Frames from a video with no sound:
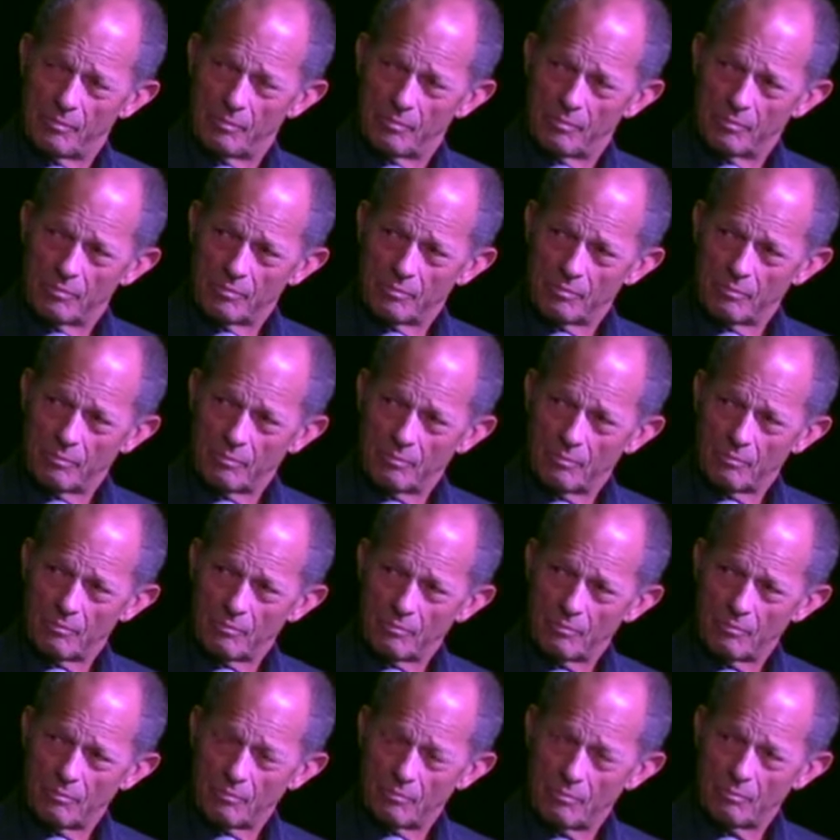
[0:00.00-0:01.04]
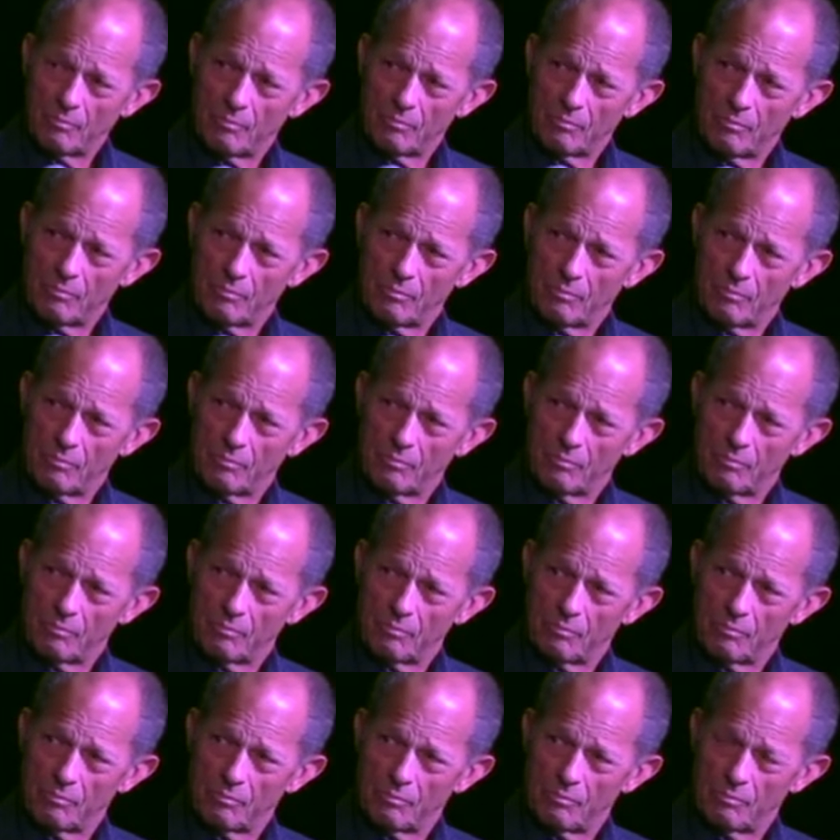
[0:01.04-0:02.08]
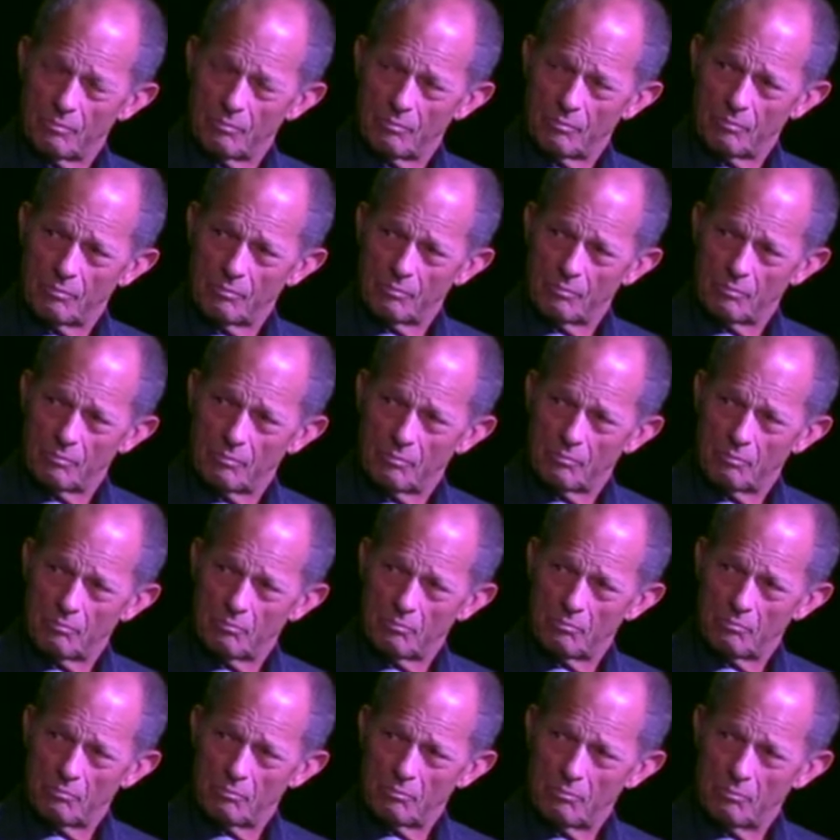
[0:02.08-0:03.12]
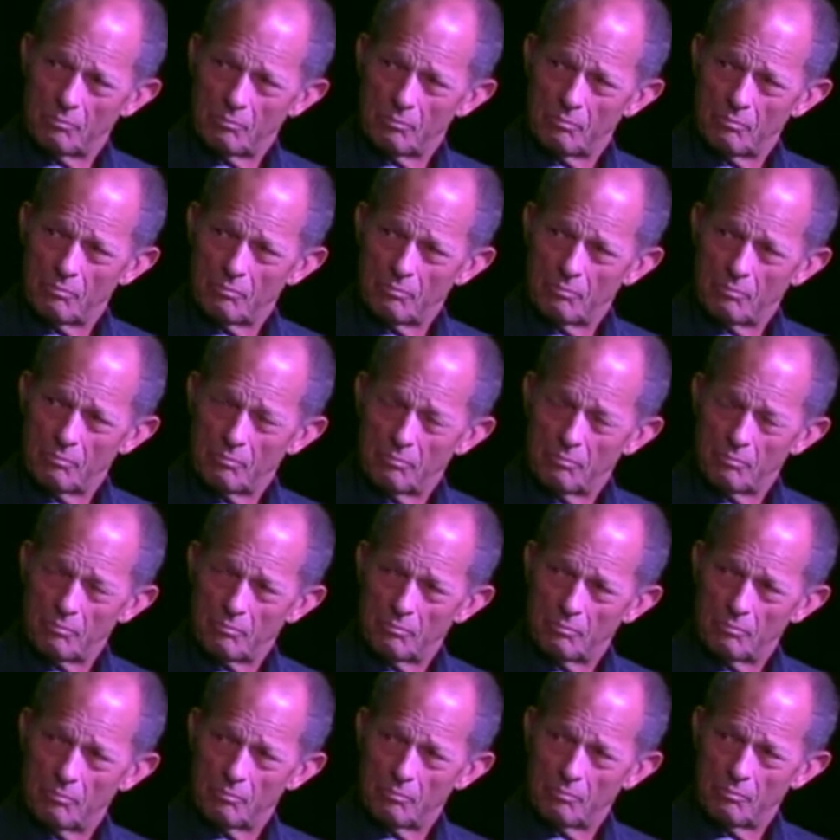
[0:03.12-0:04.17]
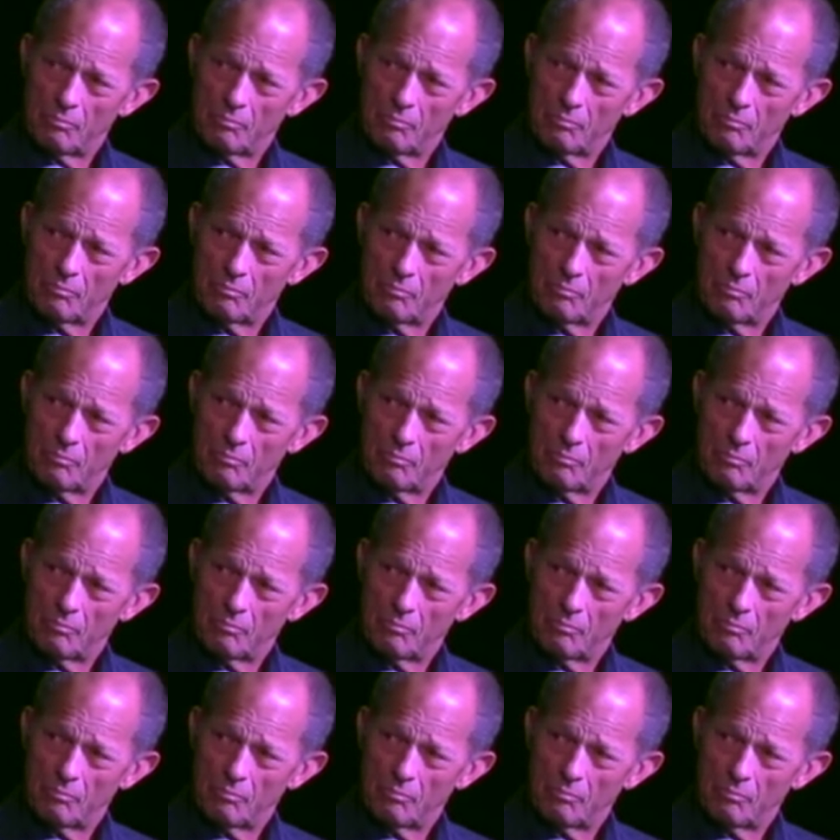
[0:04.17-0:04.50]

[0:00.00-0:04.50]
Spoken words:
(not speaking)